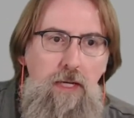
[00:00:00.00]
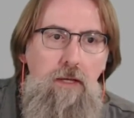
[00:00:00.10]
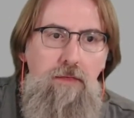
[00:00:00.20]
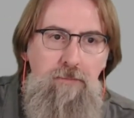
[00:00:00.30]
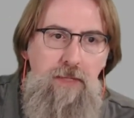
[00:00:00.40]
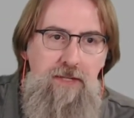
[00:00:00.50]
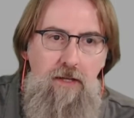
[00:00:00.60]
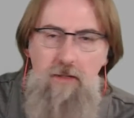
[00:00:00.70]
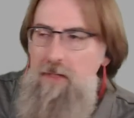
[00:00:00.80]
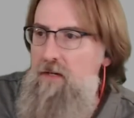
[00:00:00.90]
They've been
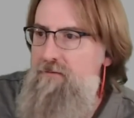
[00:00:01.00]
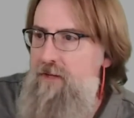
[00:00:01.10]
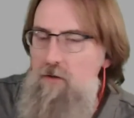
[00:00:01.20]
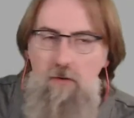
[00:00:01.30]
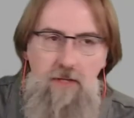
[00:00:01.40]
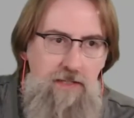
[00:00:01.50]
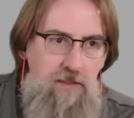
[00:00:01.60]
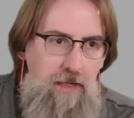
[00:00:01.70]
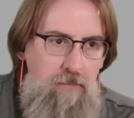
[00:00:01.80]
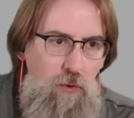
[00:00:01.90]
telling me at Finger Lakes
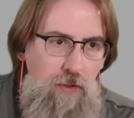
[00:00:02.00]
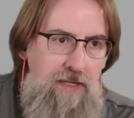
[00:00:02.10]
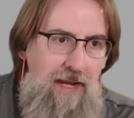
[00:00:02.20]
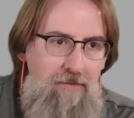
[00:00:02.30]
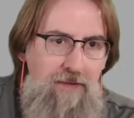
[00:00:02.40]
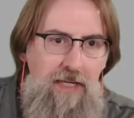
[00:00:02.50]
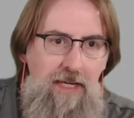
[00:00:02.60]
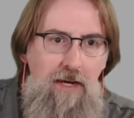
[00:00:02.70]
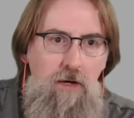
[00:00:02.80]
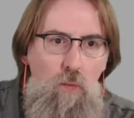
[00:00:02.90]
that I'm going to have an
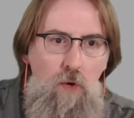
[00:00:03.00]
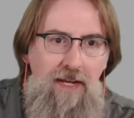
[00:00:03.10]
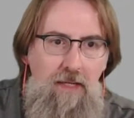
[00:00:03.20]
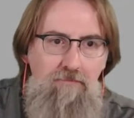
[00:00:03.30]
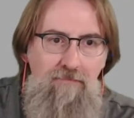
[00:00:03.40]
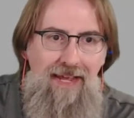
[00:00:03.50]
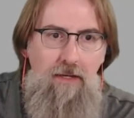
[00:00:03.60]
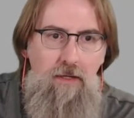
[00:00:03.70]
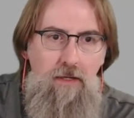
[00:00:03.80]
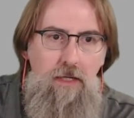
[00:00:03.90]
account where I can make
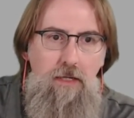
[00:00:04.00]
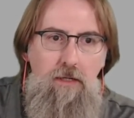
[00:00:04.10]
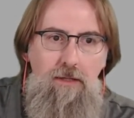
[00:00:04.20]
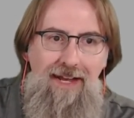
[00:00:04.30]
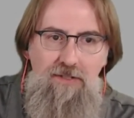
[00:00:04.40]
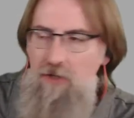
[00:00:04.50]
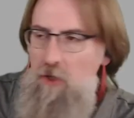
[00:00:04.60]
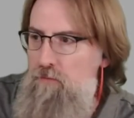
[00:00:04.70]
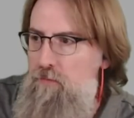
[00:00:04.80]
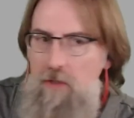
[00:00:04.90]
class
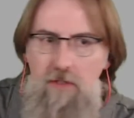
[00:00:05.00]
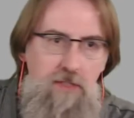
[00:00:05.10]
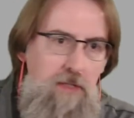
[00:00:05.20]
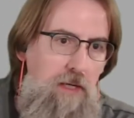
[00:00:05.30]
notebooks,